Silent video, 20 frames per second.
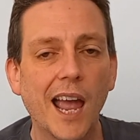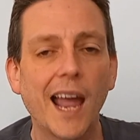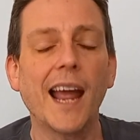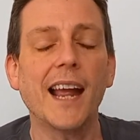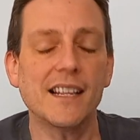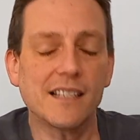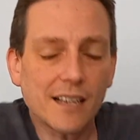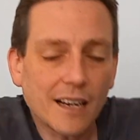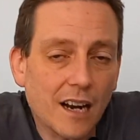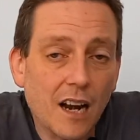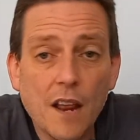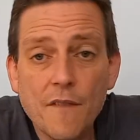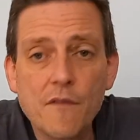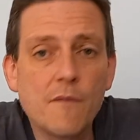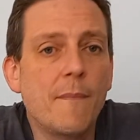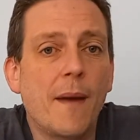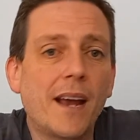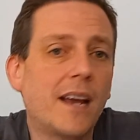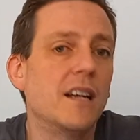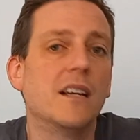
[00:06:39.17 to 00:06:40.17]
It's a clever
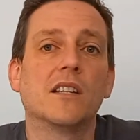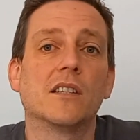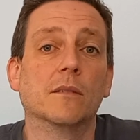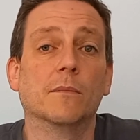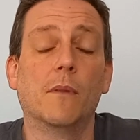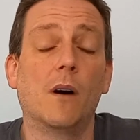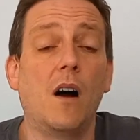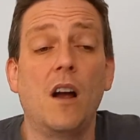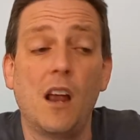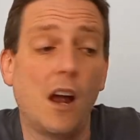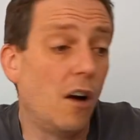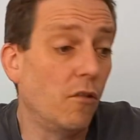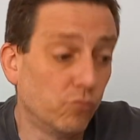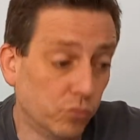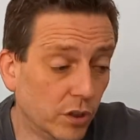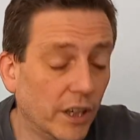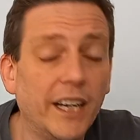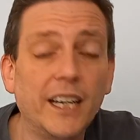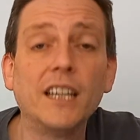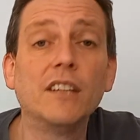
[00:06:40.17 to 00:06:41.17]
mechanism. I
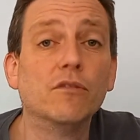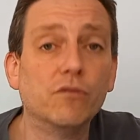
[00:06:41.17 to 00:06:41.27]
really,